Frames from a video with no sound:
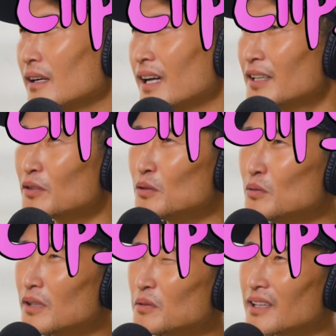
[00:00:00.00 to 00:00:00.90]
I don't
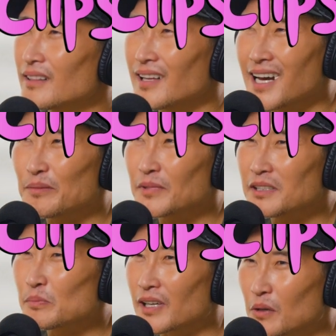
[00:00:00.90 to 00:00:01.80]
know what a lot
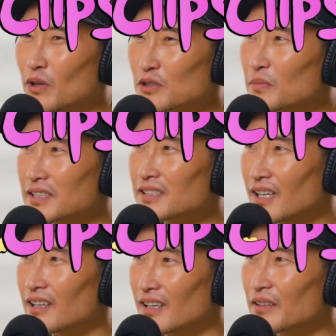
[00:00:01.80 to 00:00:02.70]
means, but I watch my
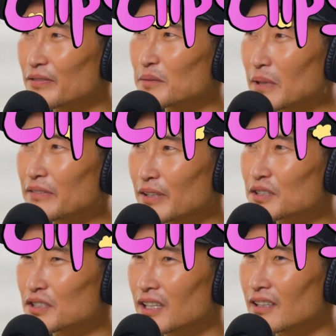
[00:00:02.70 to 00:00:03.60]
share, I, my fair
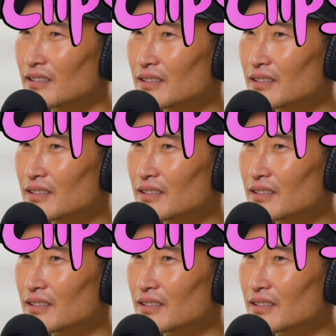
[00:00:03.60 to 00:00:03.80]
share.